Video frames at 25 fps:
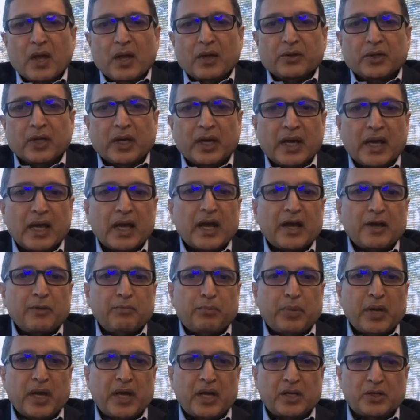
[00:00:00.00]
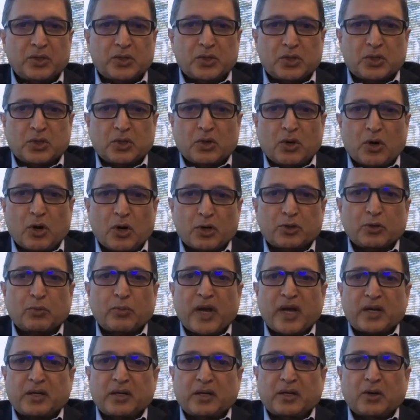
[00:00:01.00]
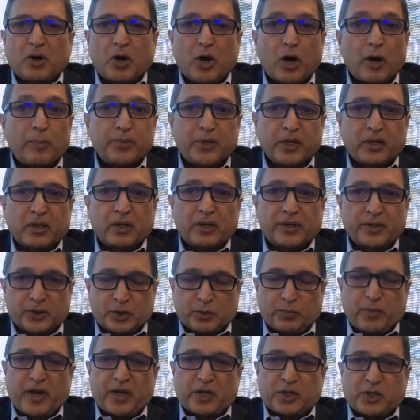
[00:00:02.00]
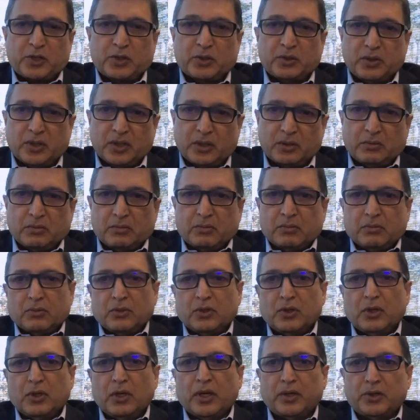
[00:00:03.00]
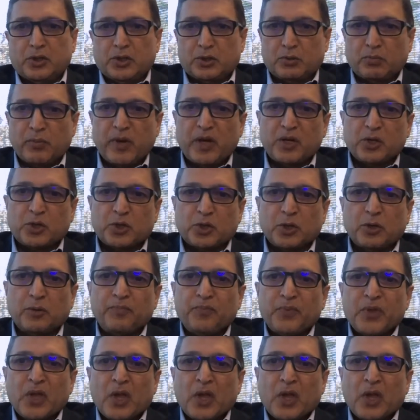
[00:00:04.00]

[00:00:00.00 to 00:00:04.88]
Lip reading: The AI-based automatic optical inspection that Gilad just mentioned